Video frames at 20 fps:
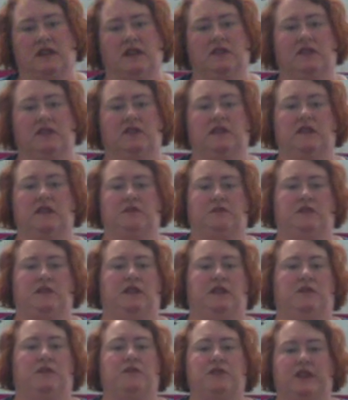They're
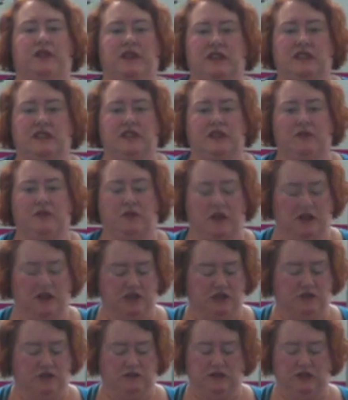pretty easy to wash,
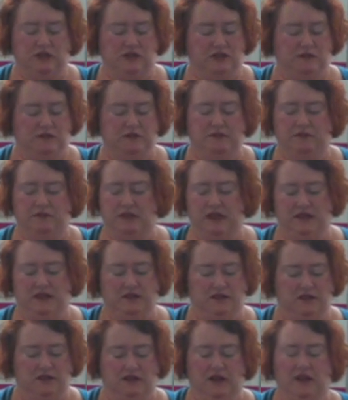just some, like
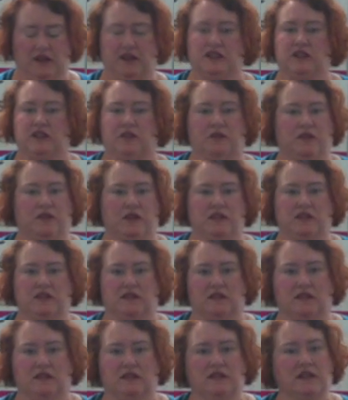the Onyx and Quartz, a
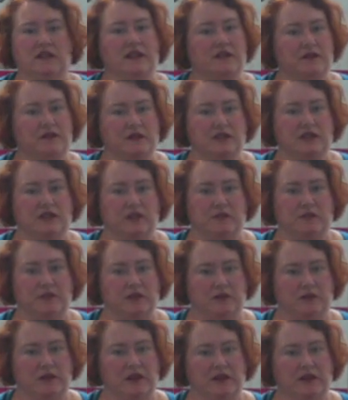little liquid soap
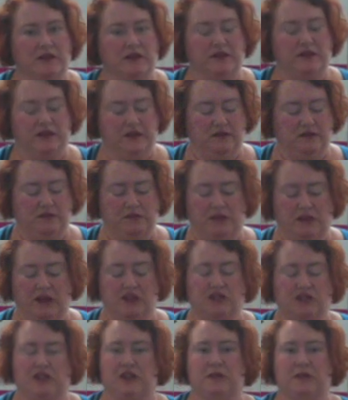and water, and
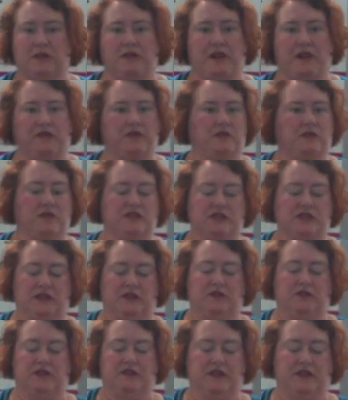polish it up afterwards to get
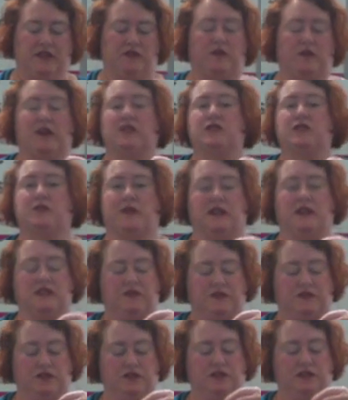rid of any water spots if
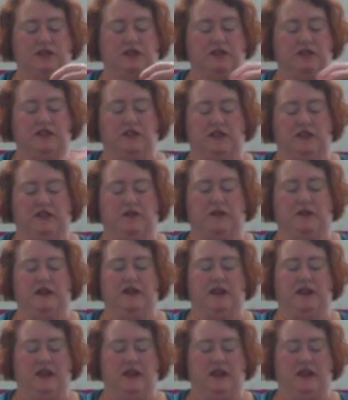you're using the clear one.